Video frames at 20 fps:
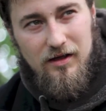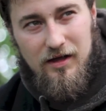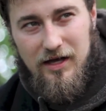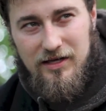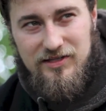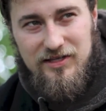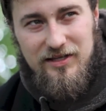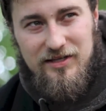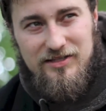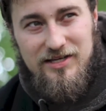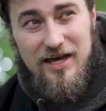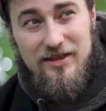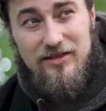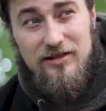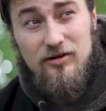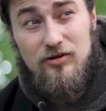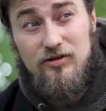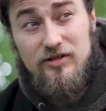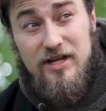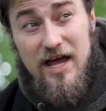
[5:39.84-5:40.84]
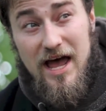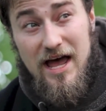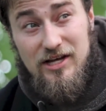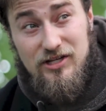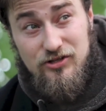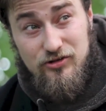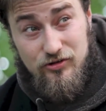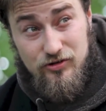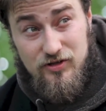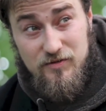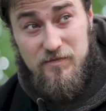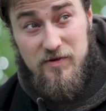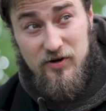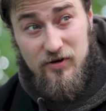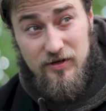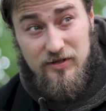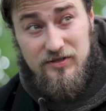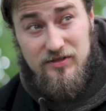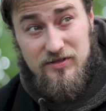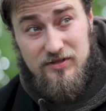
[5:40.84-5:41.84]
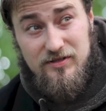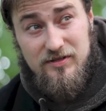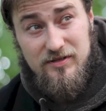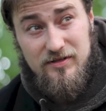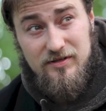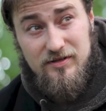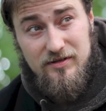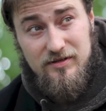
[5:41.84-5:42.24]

I see this hath little dashed your spirits.